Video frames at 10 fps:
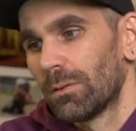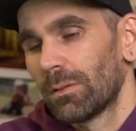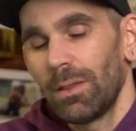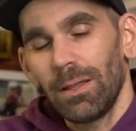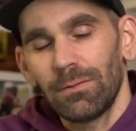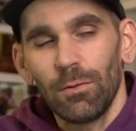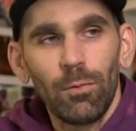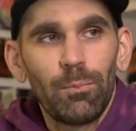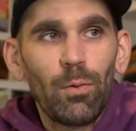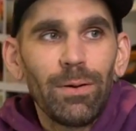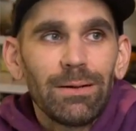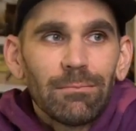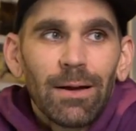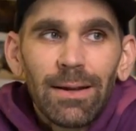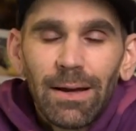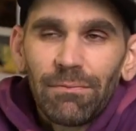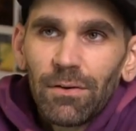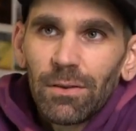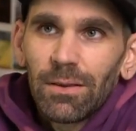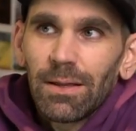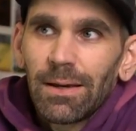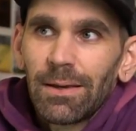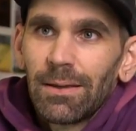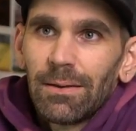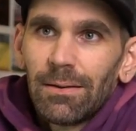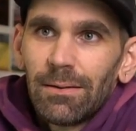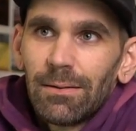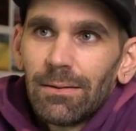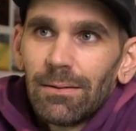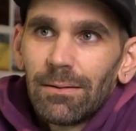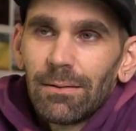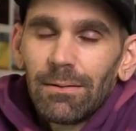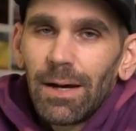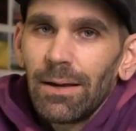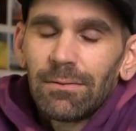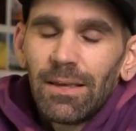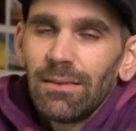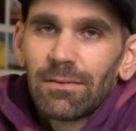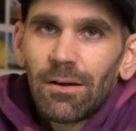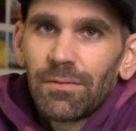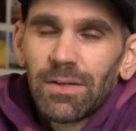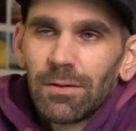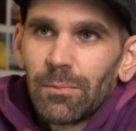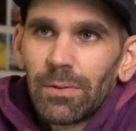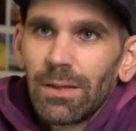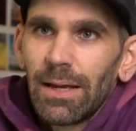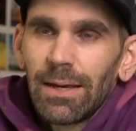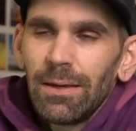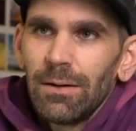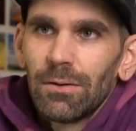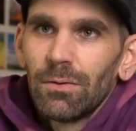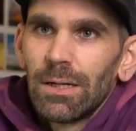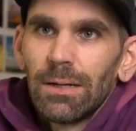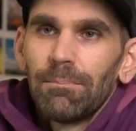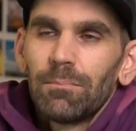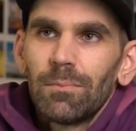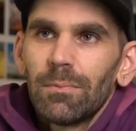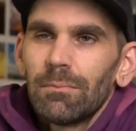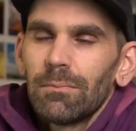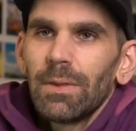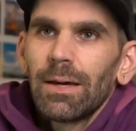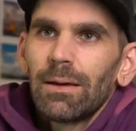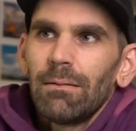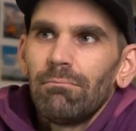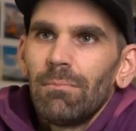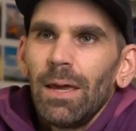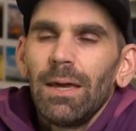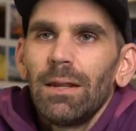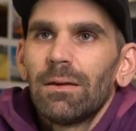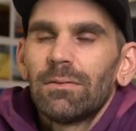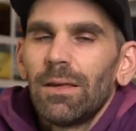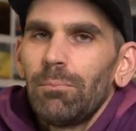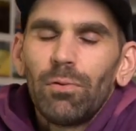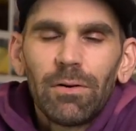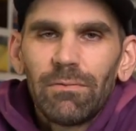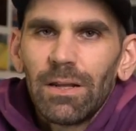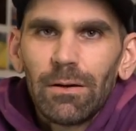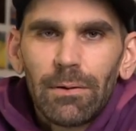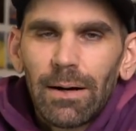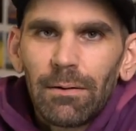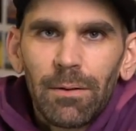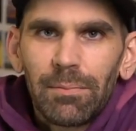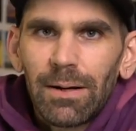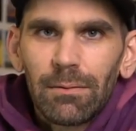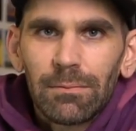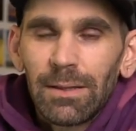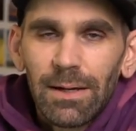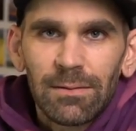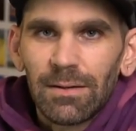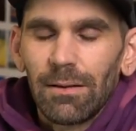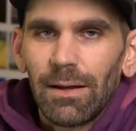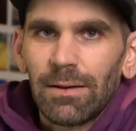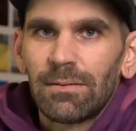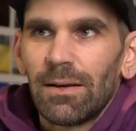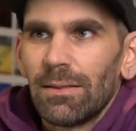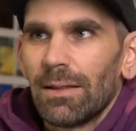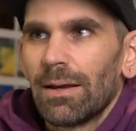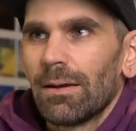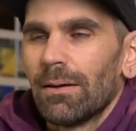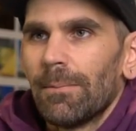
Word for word: That's the whole point, right? I feel that, like, I say this often, but, like, you know, like, ANS, they put a video out about the XLS, and, like,